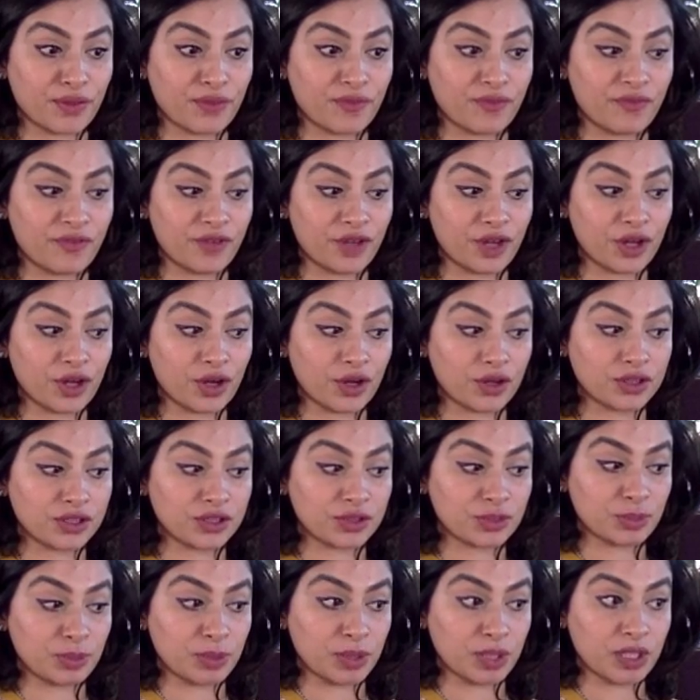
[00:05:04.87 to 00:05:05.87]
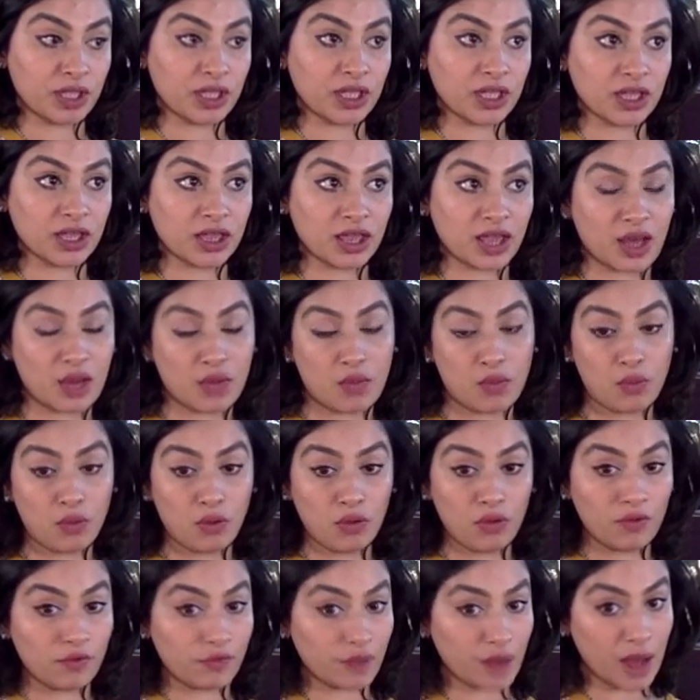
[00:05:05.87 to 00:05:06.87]
Virgos being that
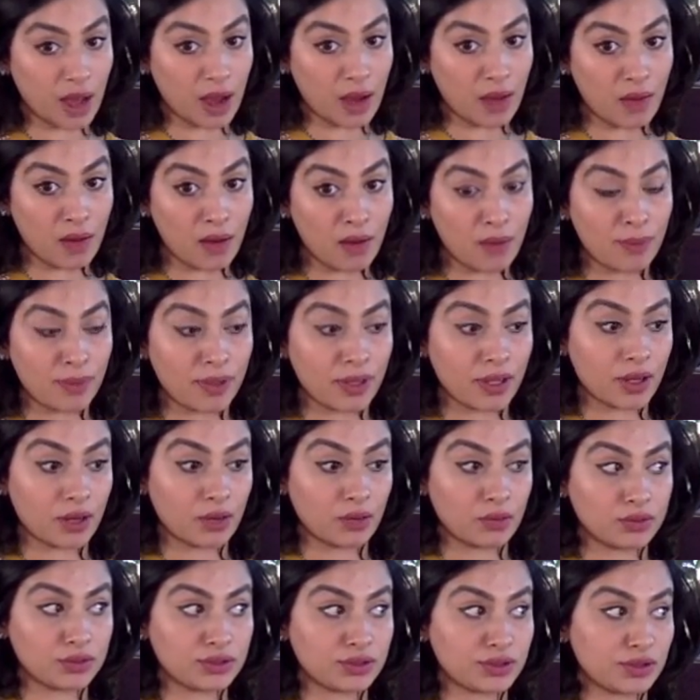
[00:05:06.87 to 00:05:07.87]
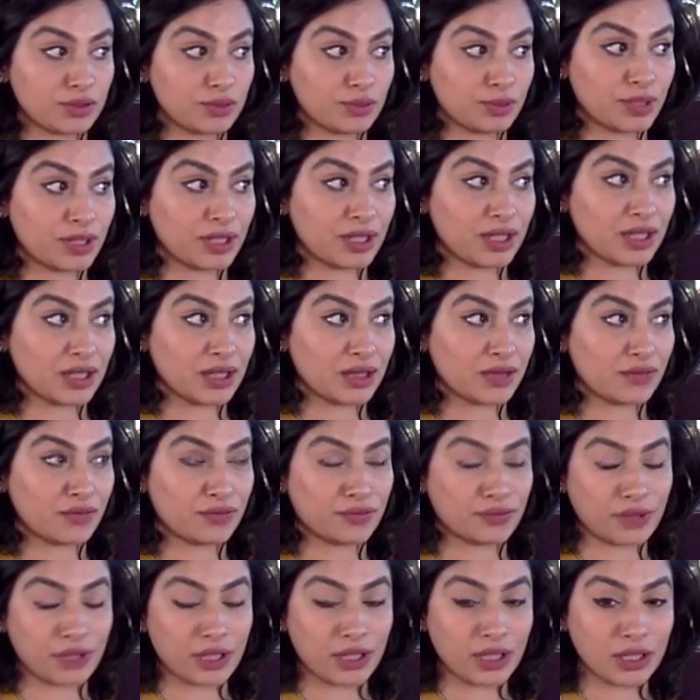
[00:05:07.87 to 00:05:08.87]
wallflower, but also being the
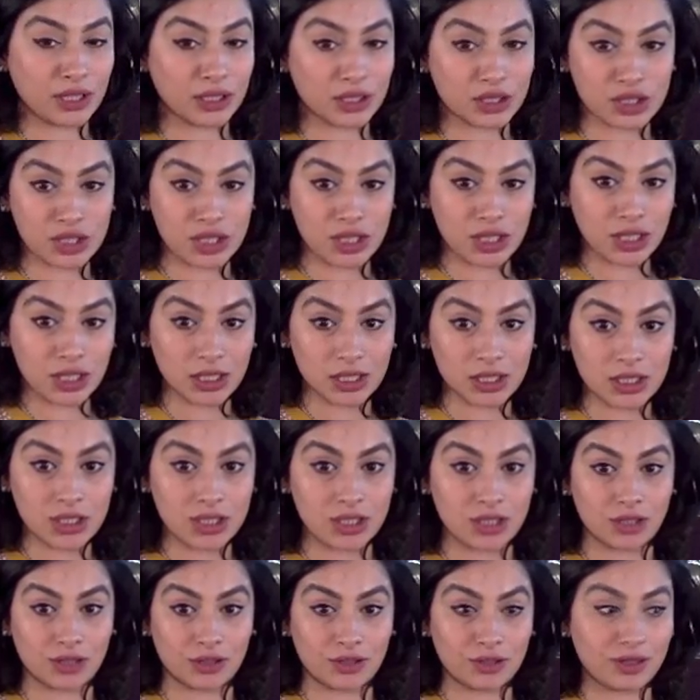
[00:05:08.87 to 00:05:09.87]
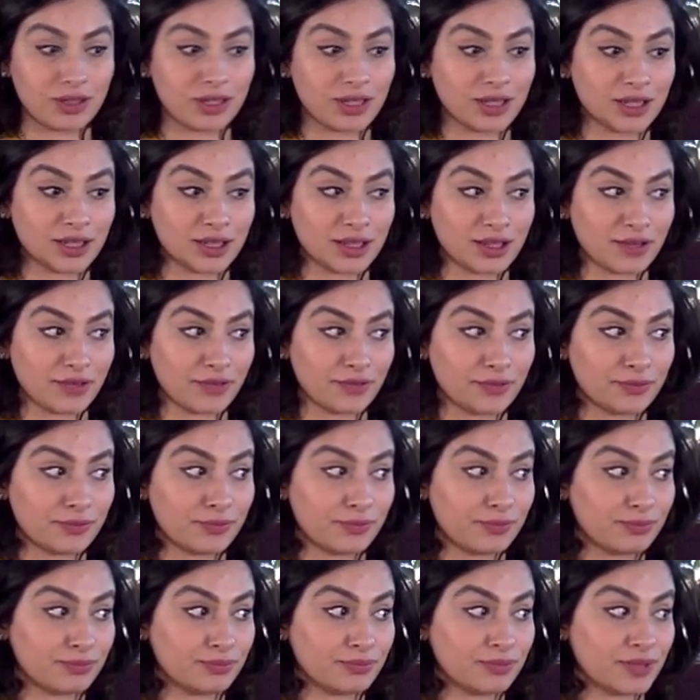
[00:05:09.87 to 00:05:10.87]
freak in the sheets, you know,
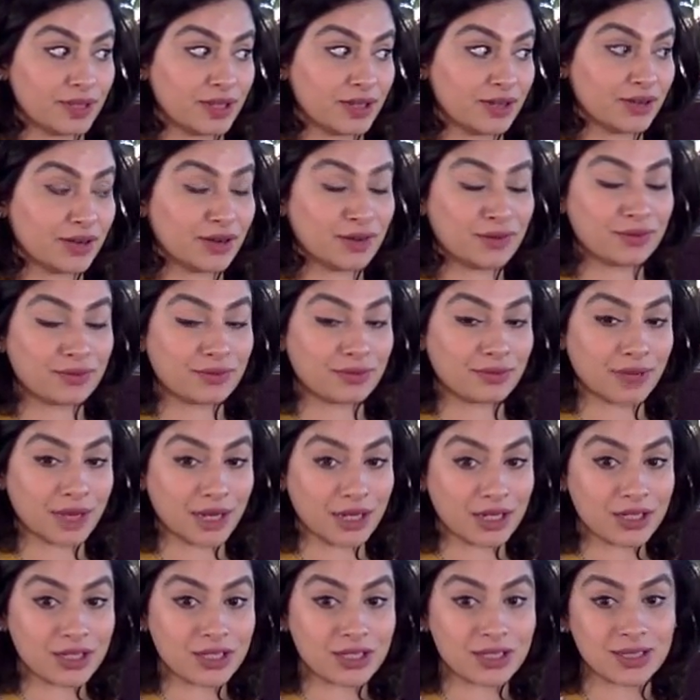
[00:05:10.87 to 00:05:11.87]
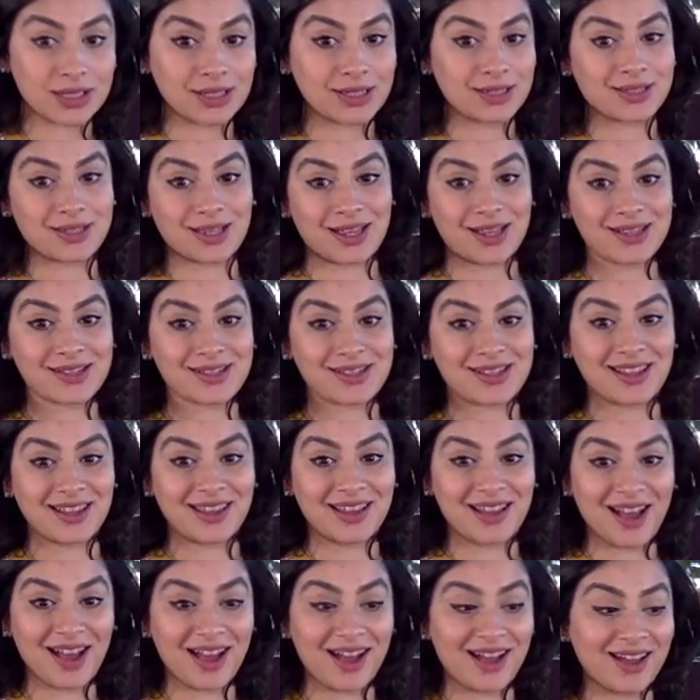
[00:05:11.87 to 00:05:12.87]
they're outrageously
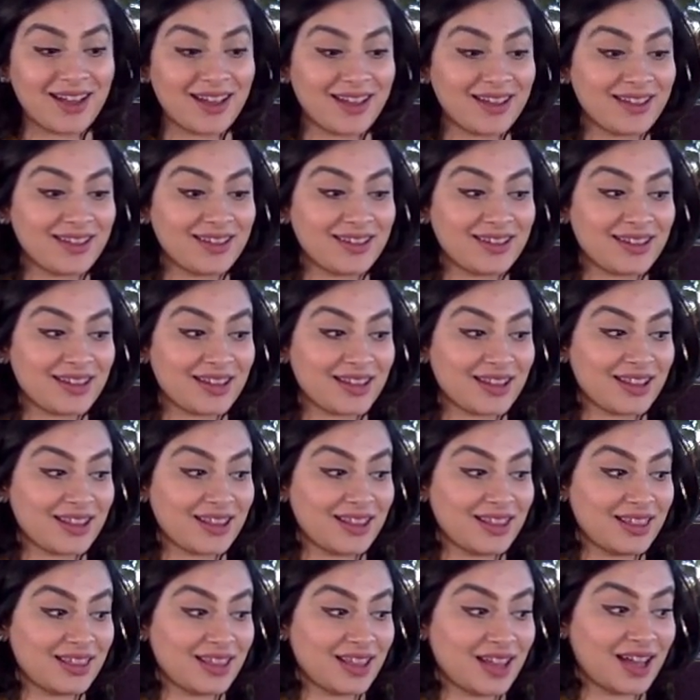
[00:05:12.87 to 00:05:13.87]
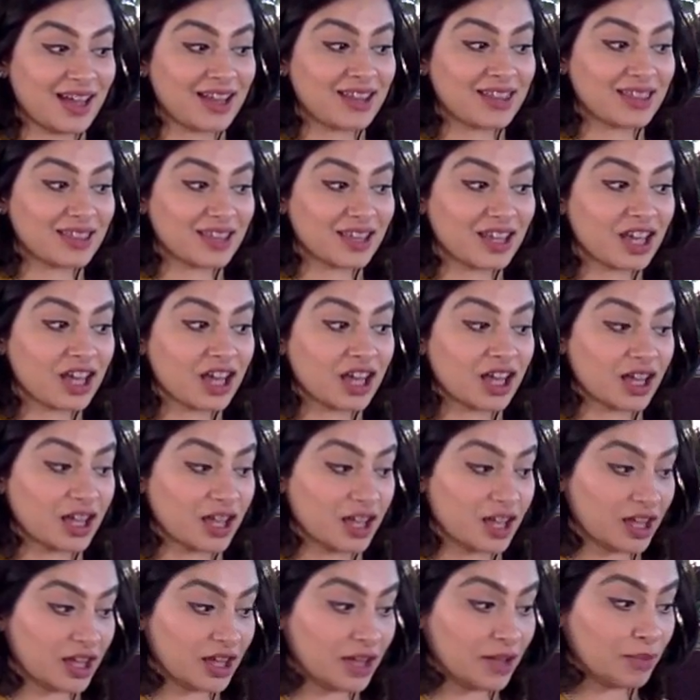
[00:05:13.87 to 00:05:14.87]
sexy. And I think
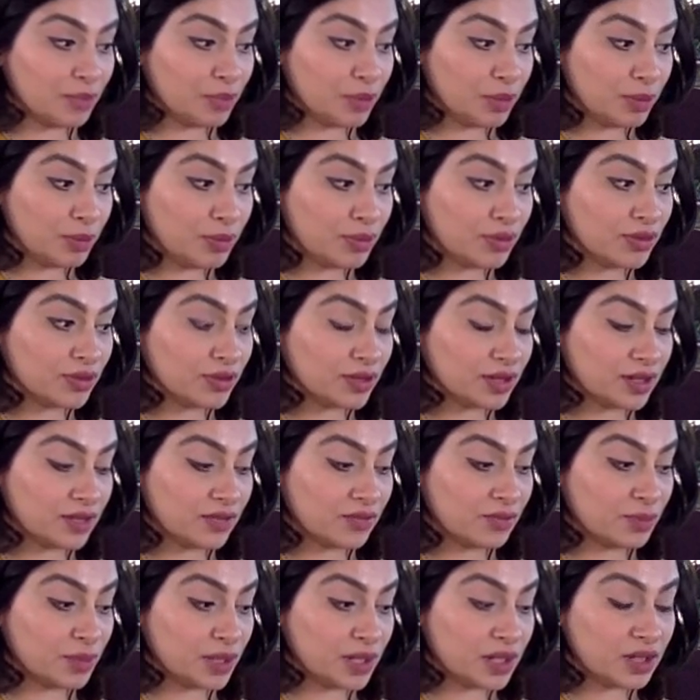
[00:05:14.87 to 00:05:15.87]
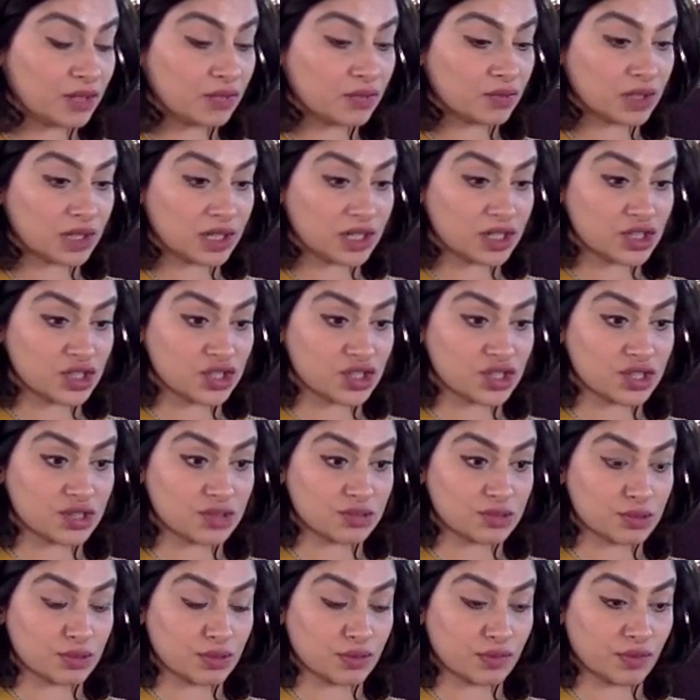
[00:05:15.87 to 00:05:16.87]
people that have been in
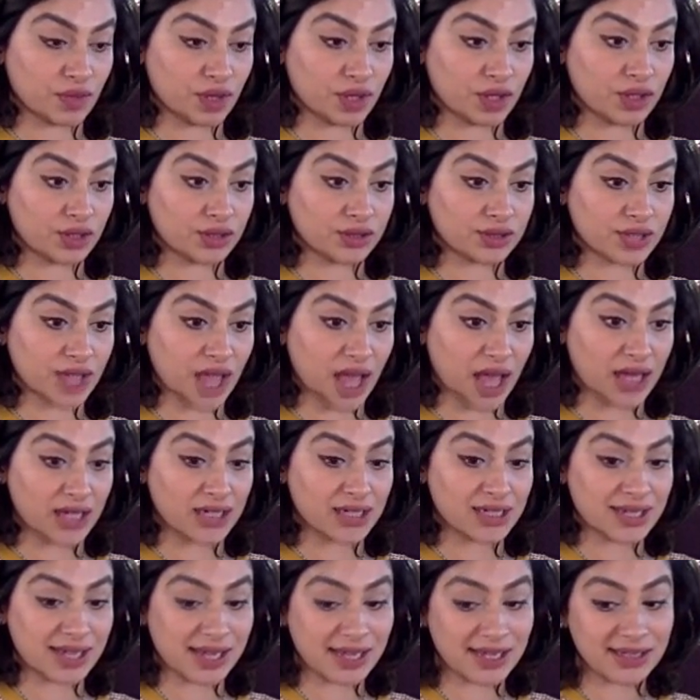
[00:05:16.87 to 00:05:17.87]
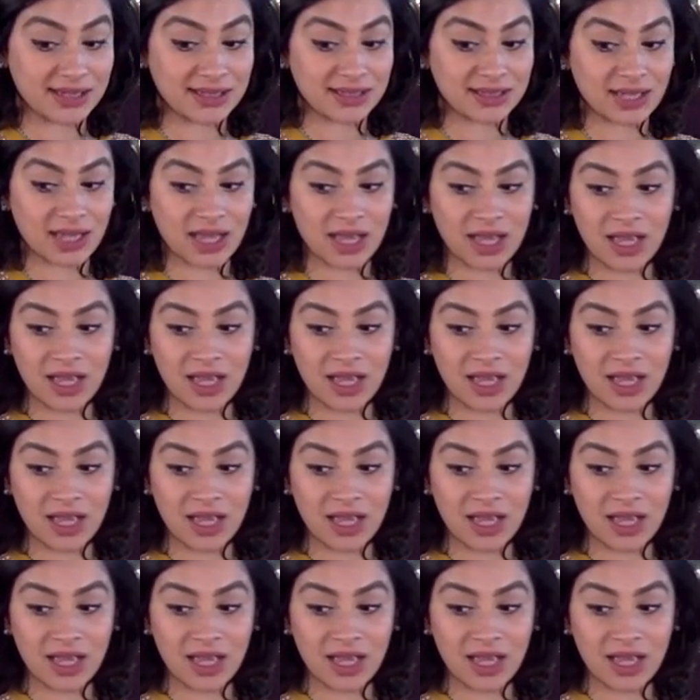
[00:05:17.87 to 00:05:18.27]
relationships with Virgos can attest.